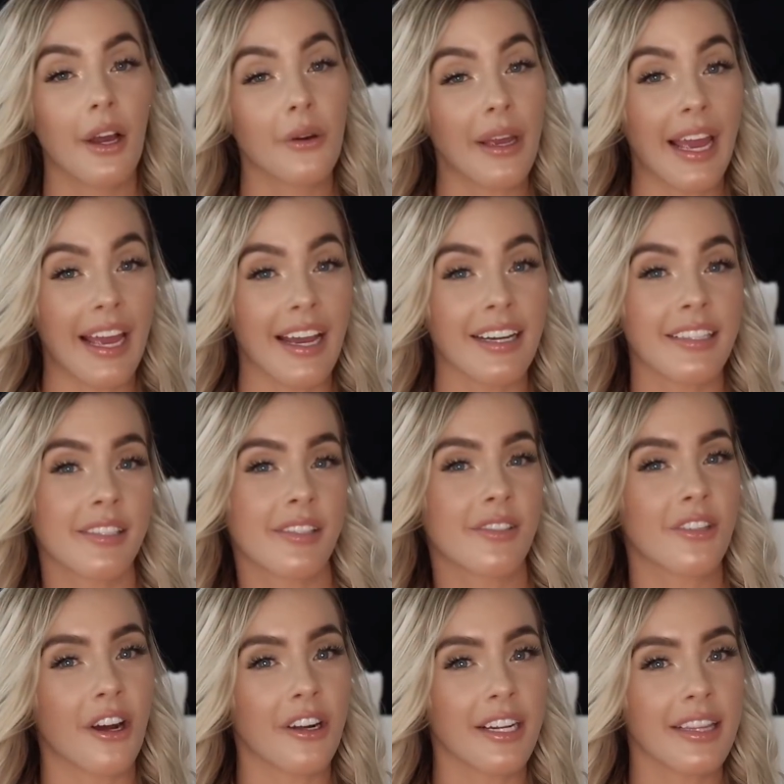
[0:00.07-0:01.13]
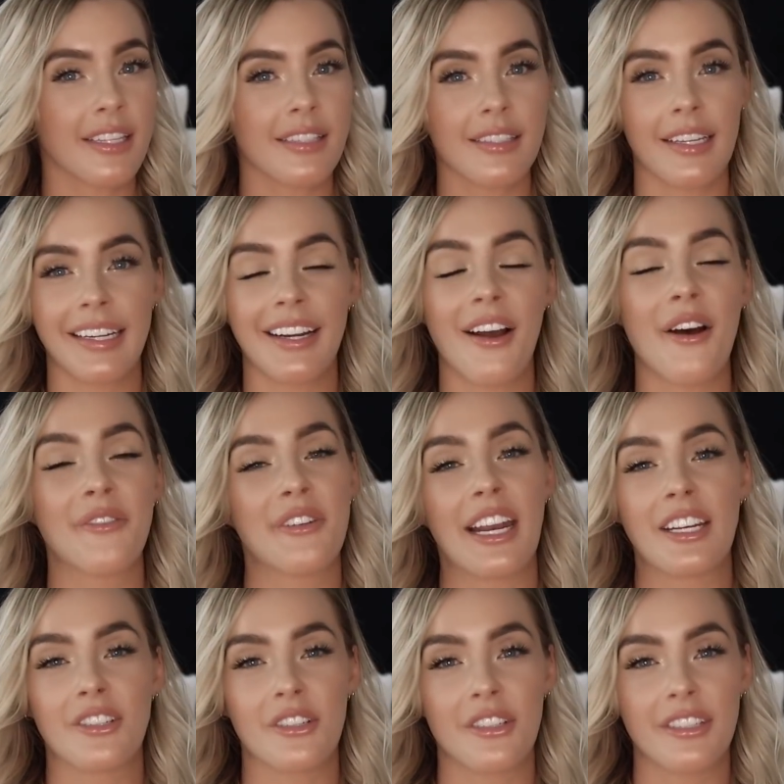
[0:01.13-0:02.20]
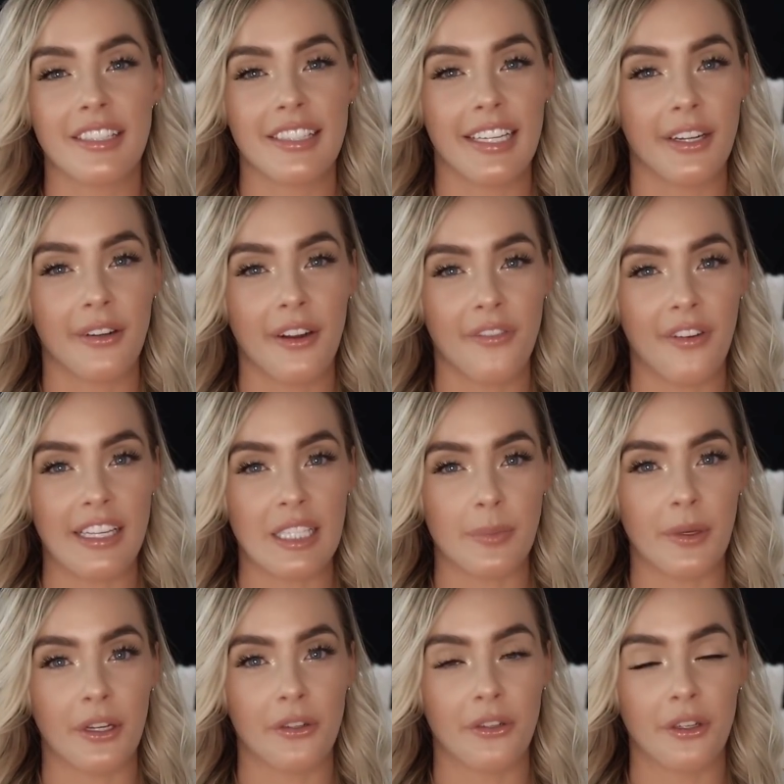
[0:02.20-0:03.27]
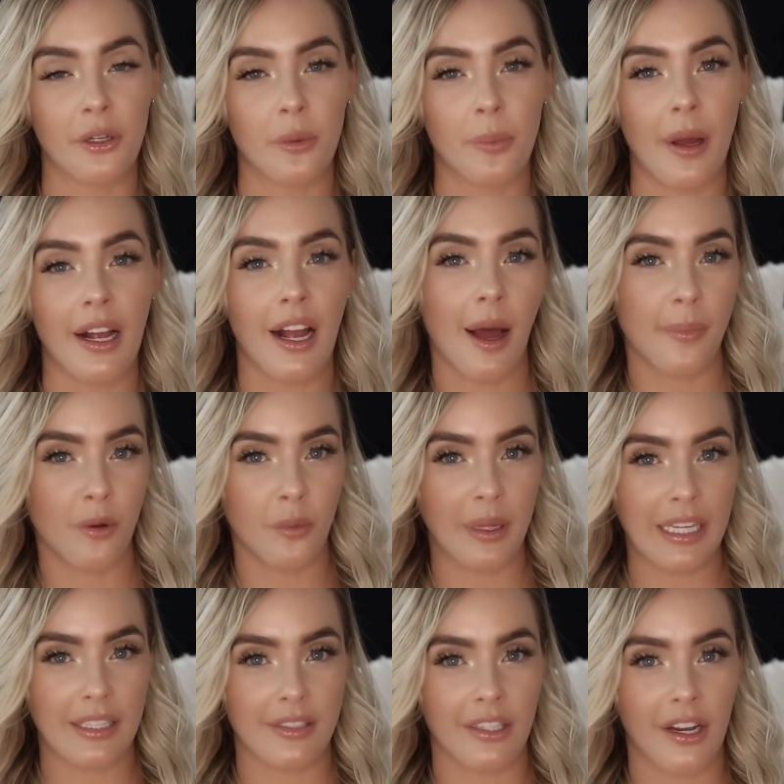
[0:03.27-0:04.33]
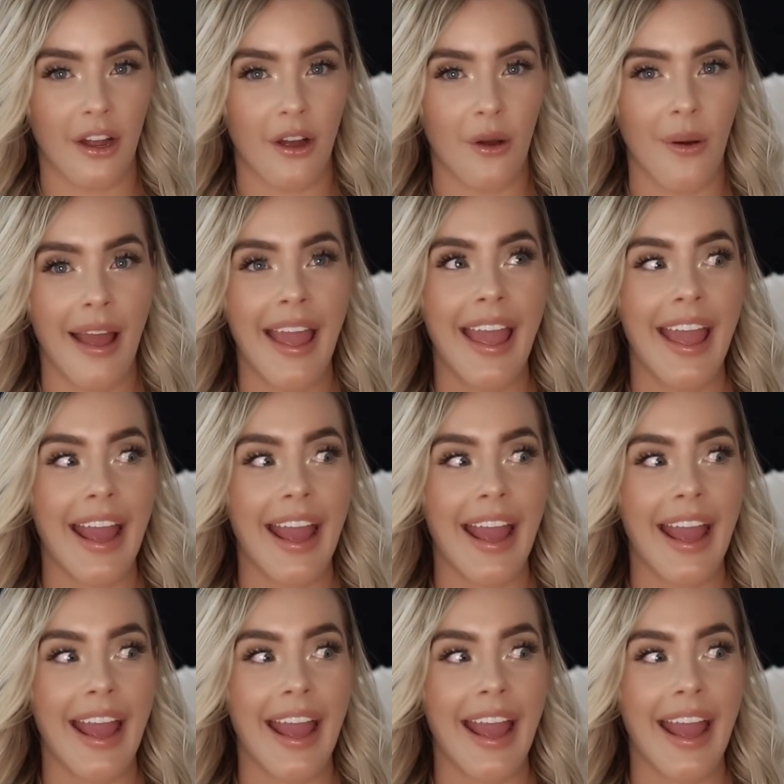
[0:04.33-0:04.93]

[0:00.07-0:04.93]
Okay, I started the Skinny Confidential secret Facebook group a couple weeks ago,